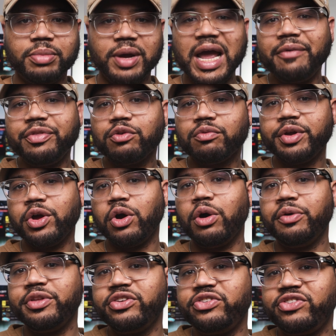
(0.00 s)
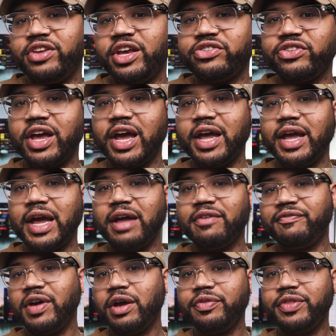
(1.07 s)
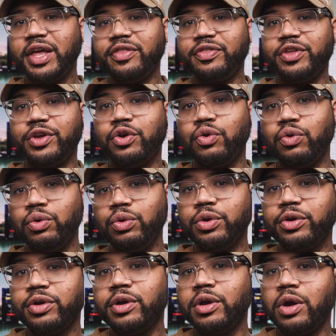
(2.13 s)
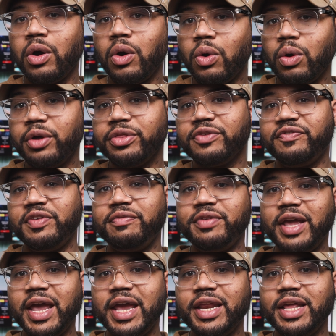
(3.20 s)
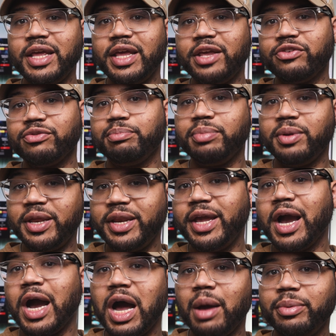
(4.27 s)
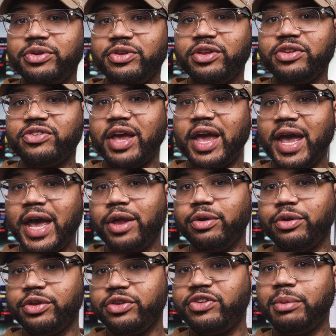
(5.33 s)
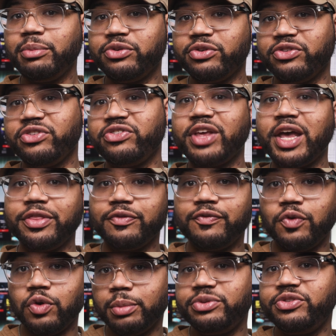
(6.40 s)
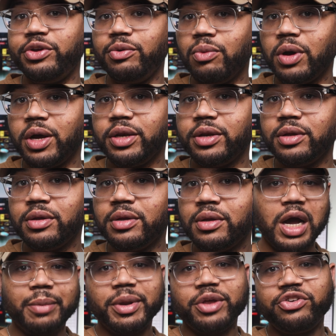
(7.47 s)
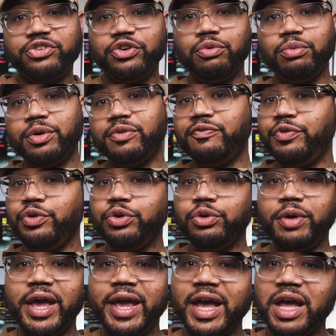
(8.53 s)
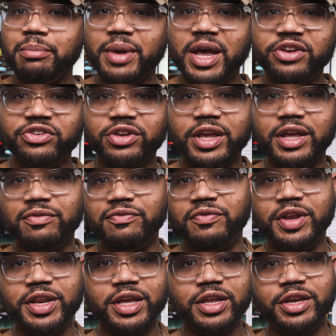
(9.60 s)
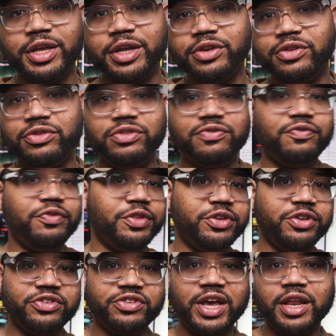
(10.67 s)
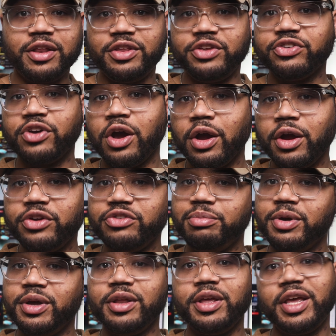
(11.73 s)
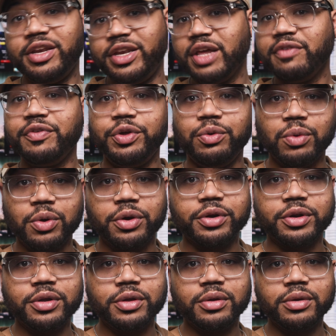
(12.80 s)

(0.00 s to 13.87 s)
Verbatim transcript: But after running all these tests, I found that the cooler on the 5080 is plenty competent to handle the temperatures inside the FormD T1. I'm not sure what voodoo AI magic NVIDIA did for the design of these cards, but it definitely worked.